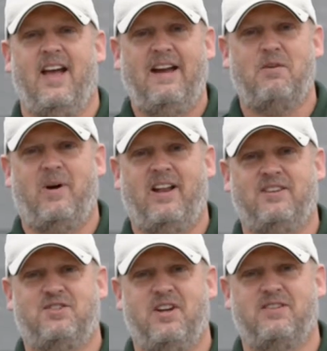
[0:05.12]
Hey everybody,
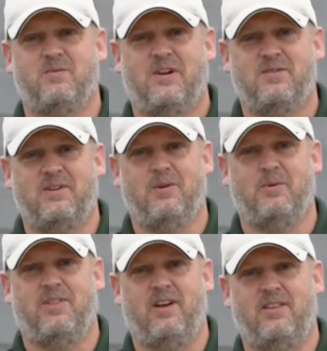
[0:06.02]
it's Jason Russell here
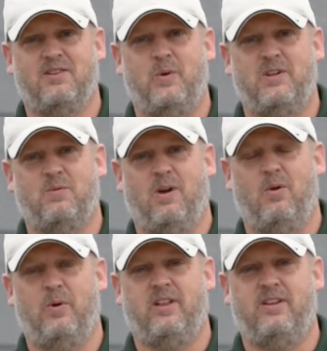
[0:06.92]
with uh, this week's uh,
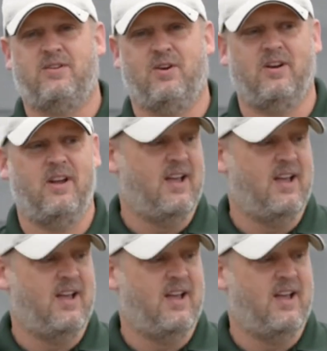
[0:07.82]
Weekly Dirt.